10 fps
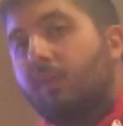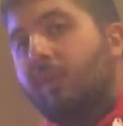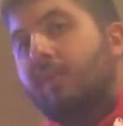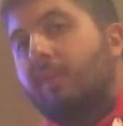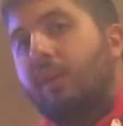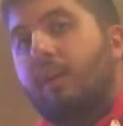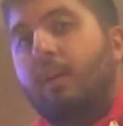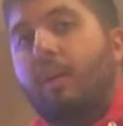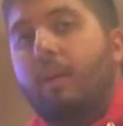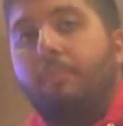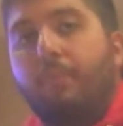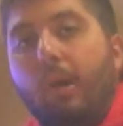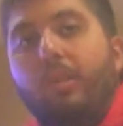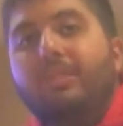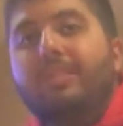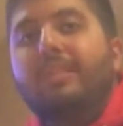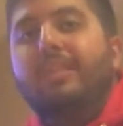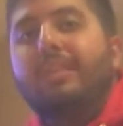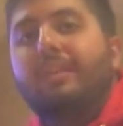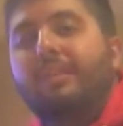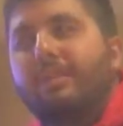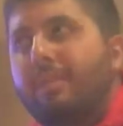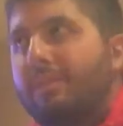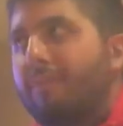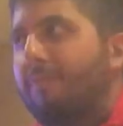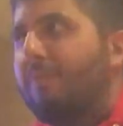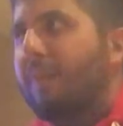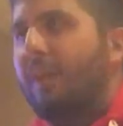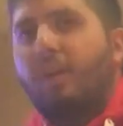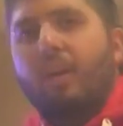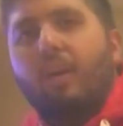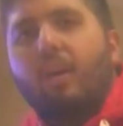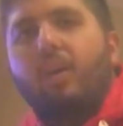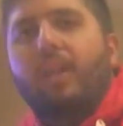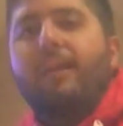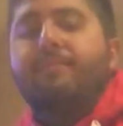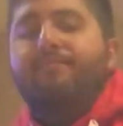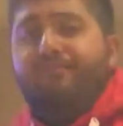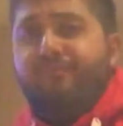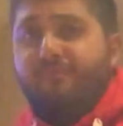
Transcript: with the policy and all that.